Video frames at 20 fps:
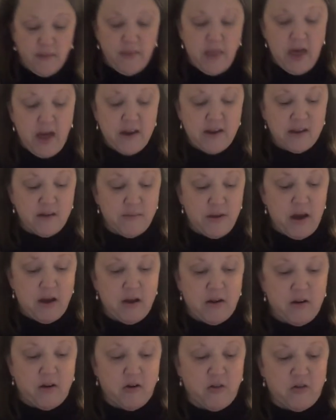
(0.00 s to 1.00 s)
That is my
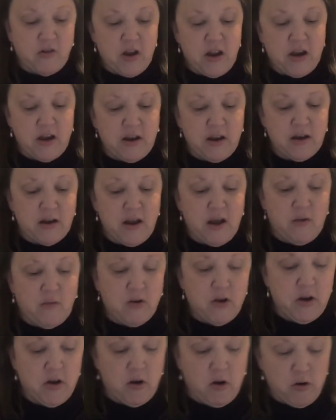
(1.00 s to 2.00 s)
understanding. Now,
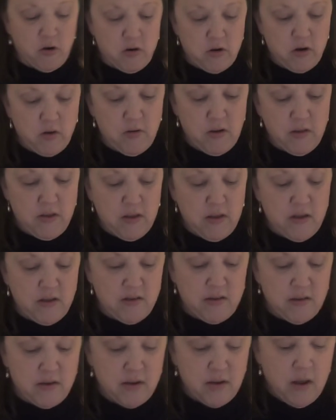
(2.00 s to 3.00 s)
when you're doing
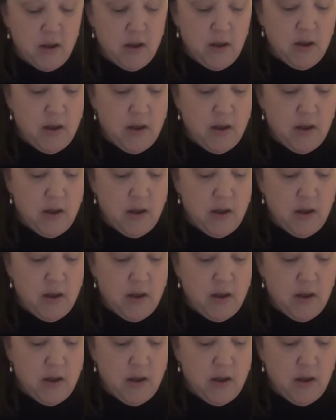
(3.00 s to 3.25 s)
this,